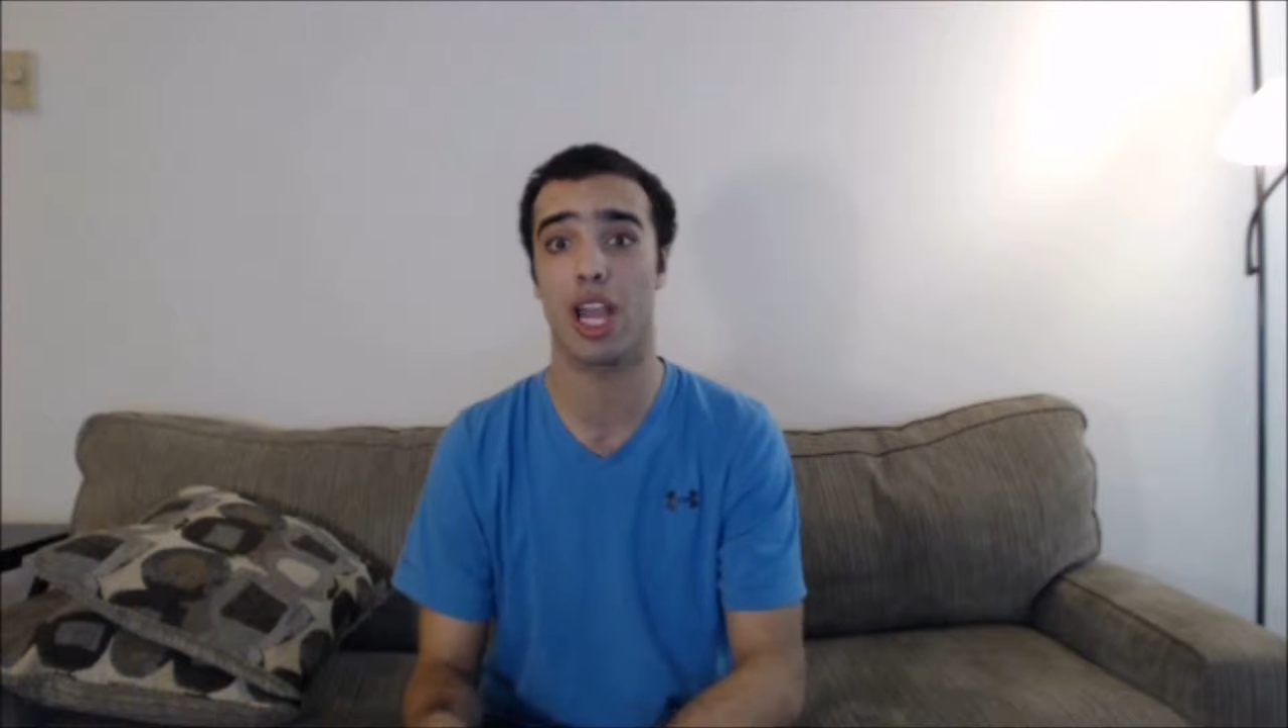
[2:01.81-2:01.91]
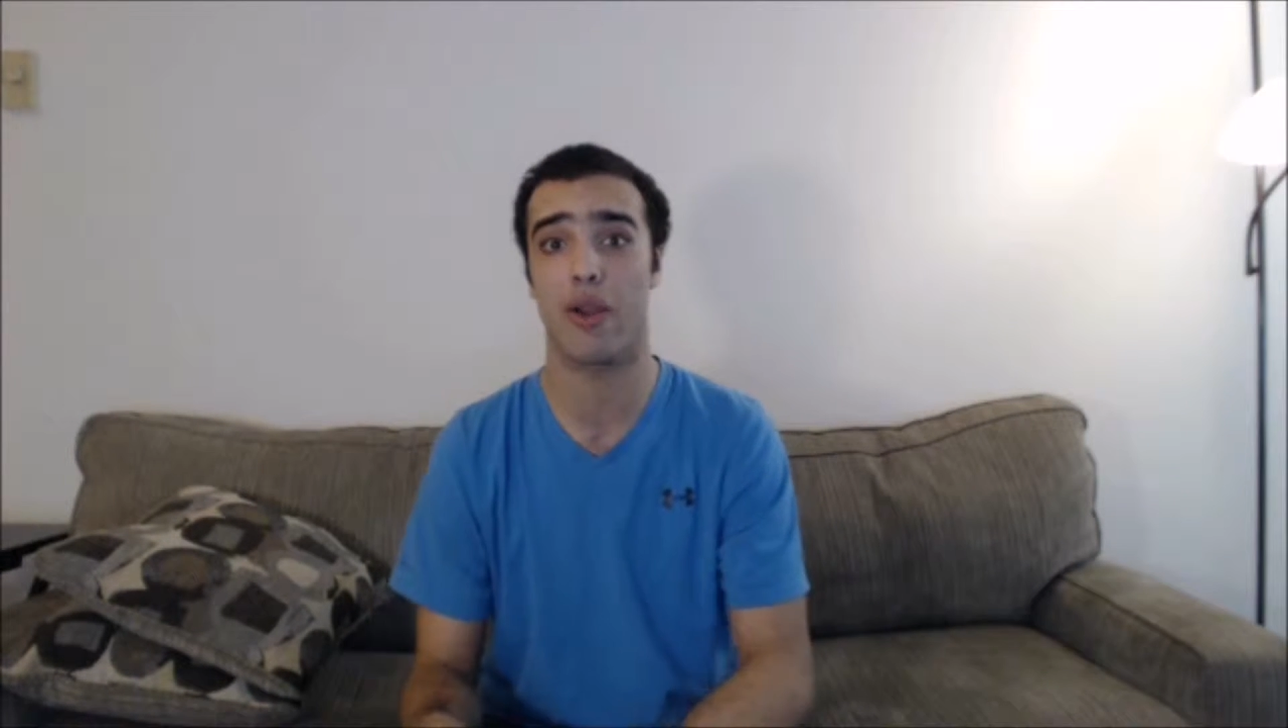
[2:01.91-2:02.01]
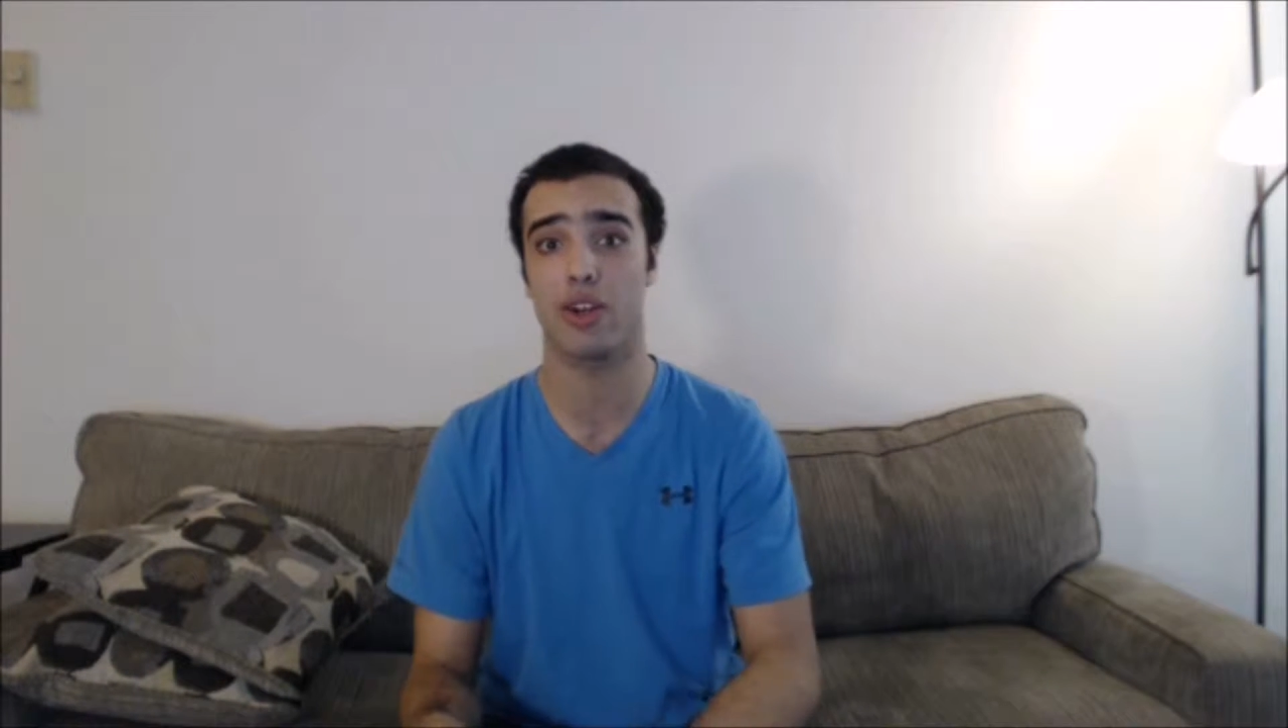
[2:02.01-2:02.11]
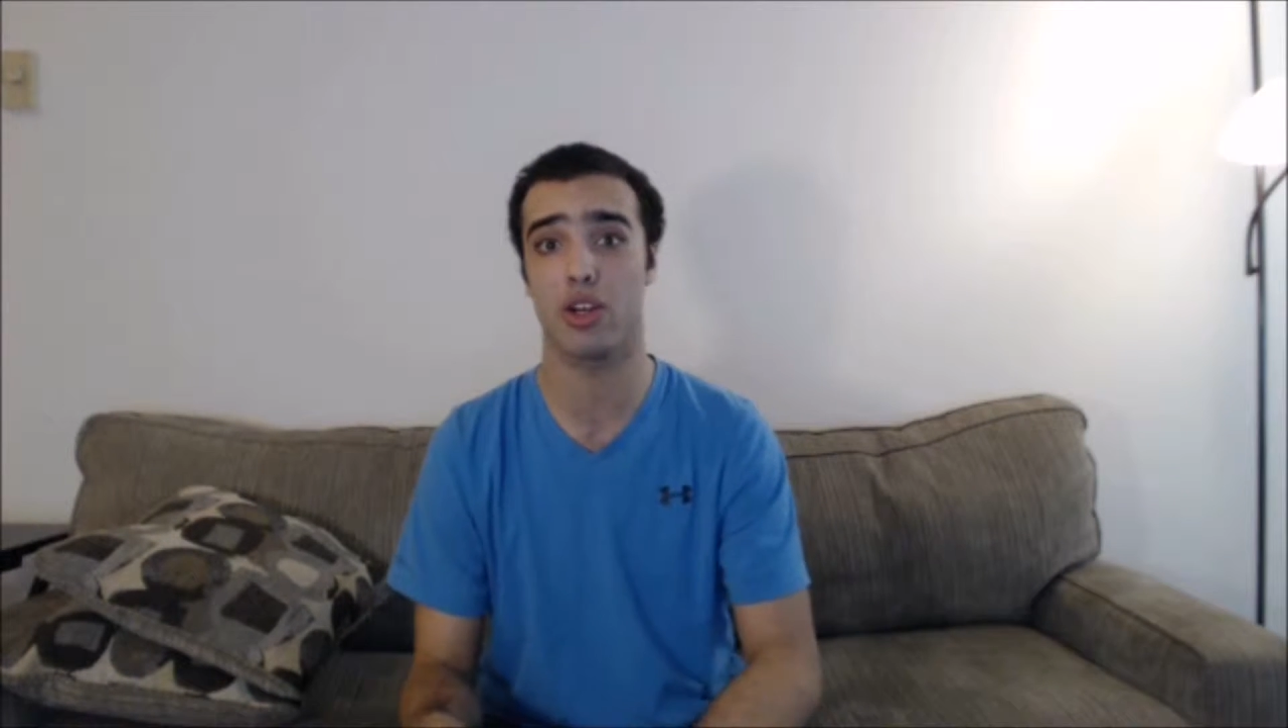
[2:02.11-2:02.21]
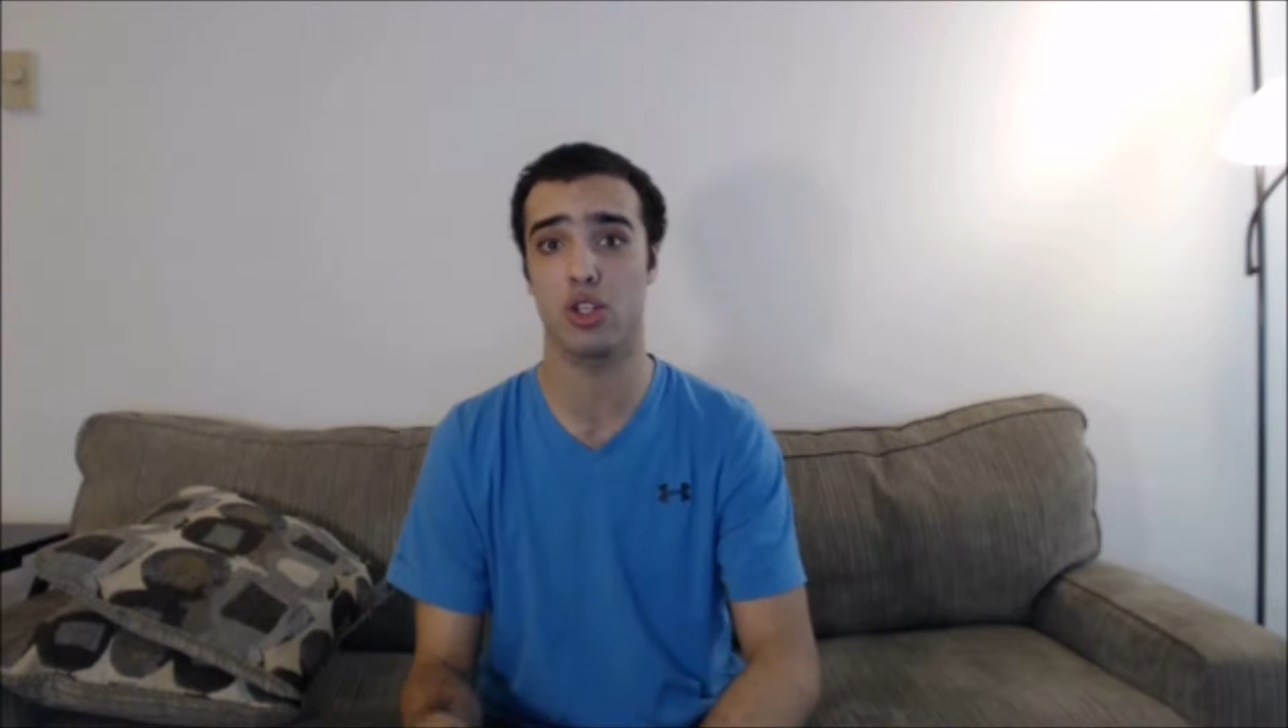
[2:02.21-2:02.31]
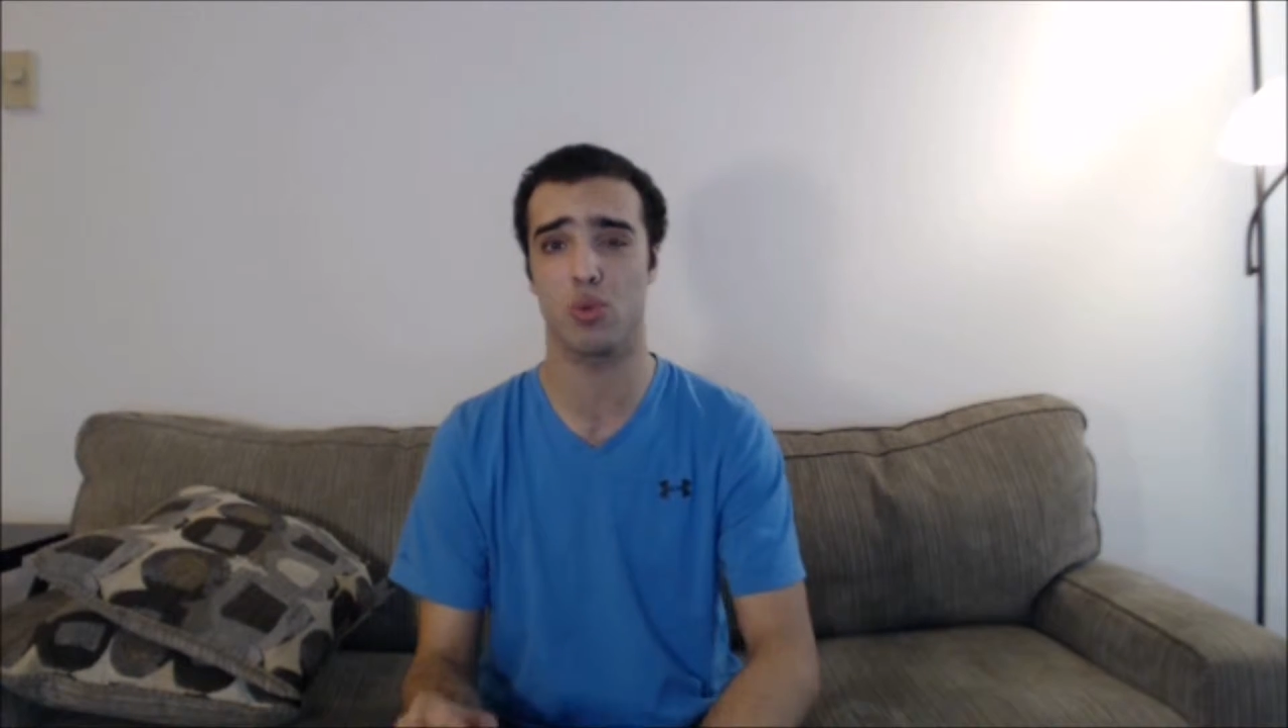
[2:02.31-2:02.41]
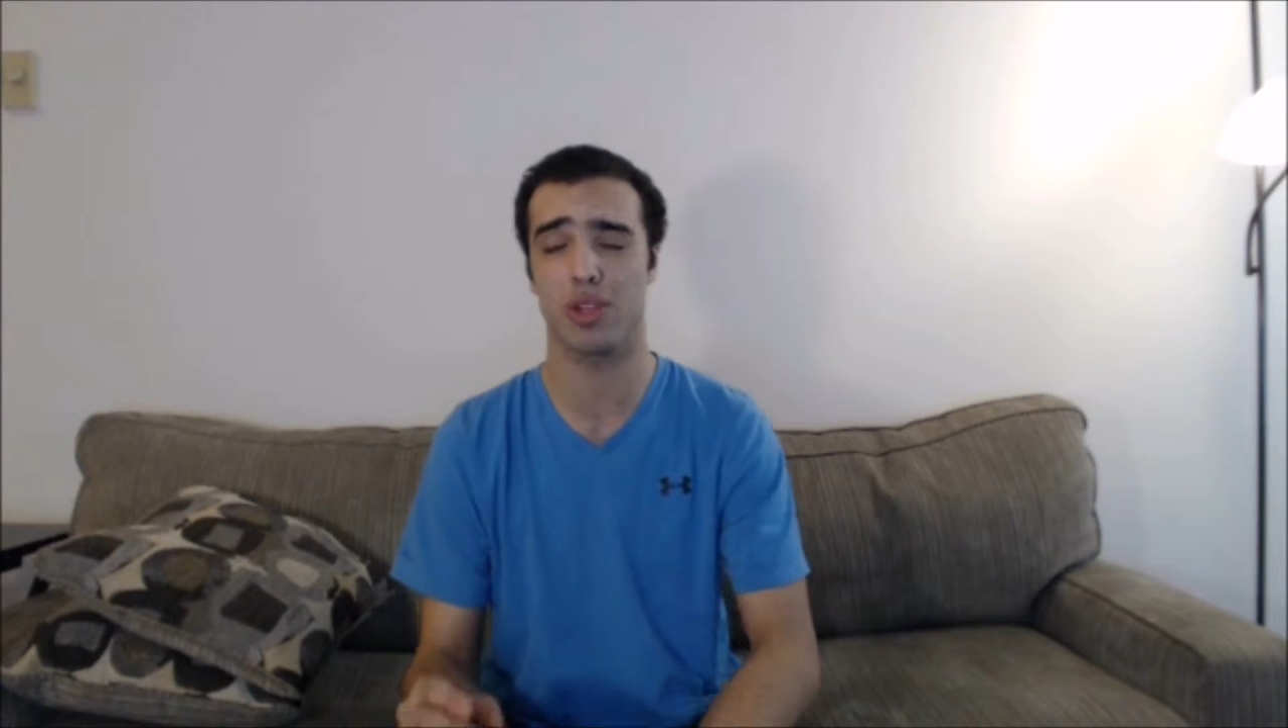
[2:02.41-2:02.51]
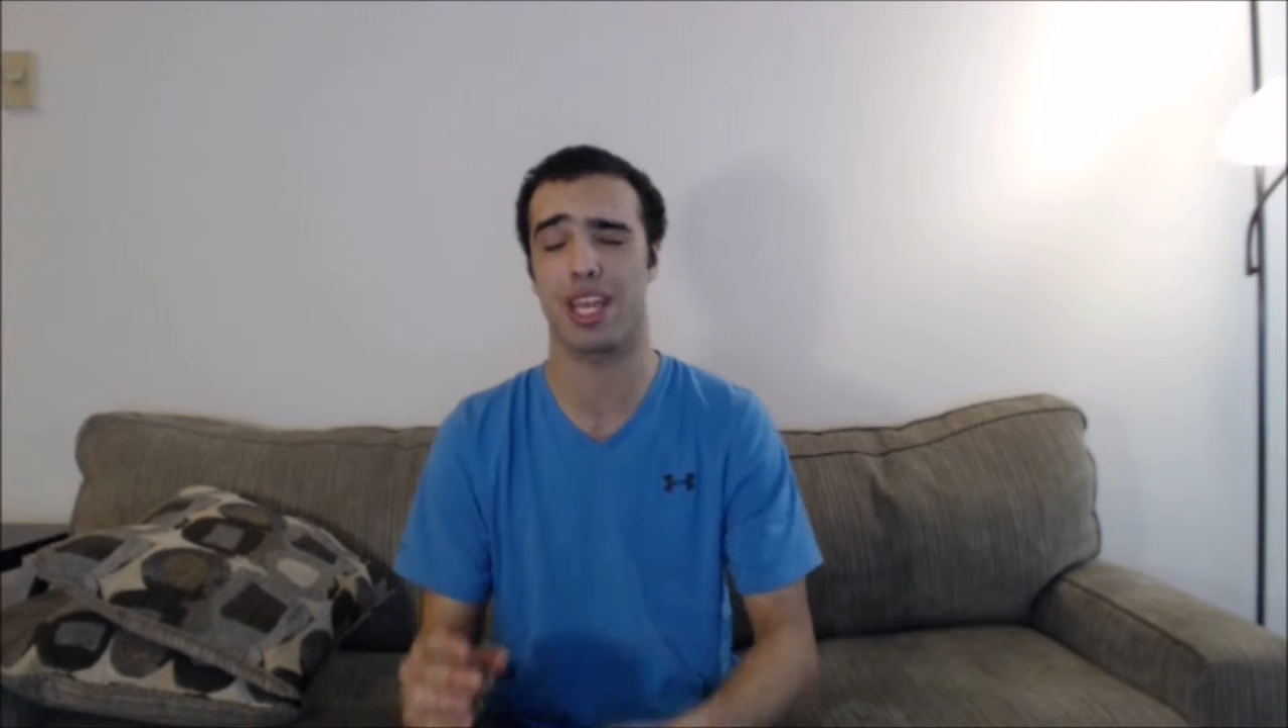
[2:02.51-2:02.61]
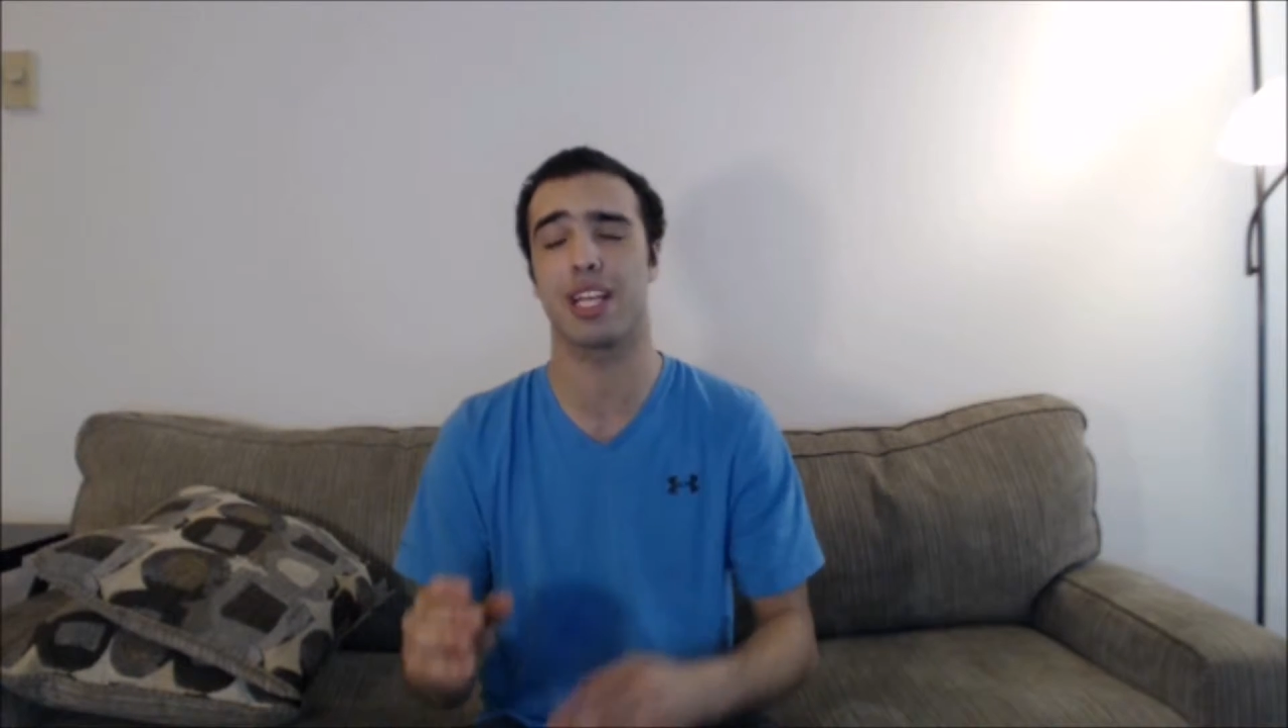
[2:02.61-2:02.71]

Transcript: characters with